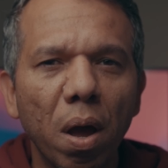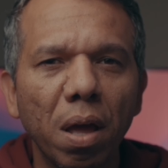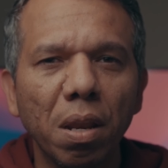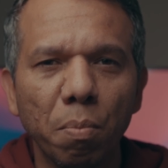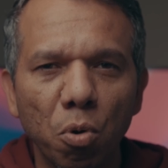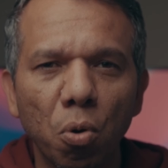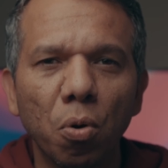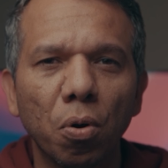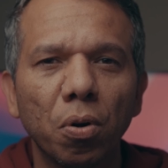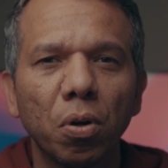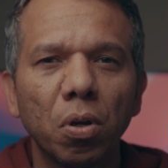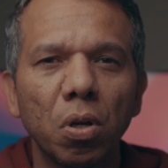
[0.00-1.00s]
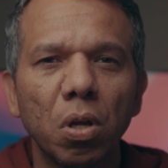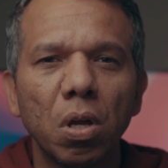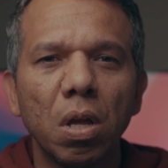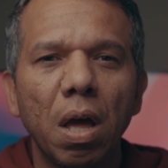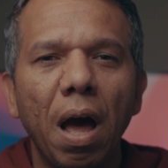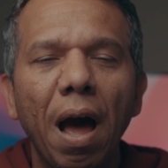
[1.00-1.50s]
anymore.
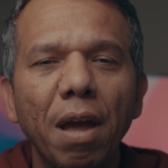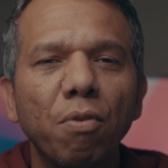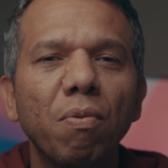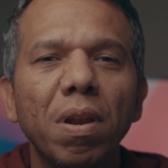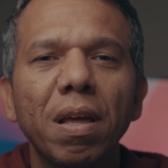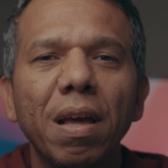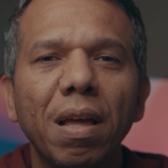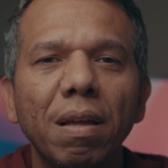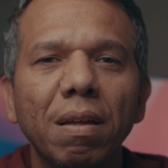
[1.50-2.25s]
I really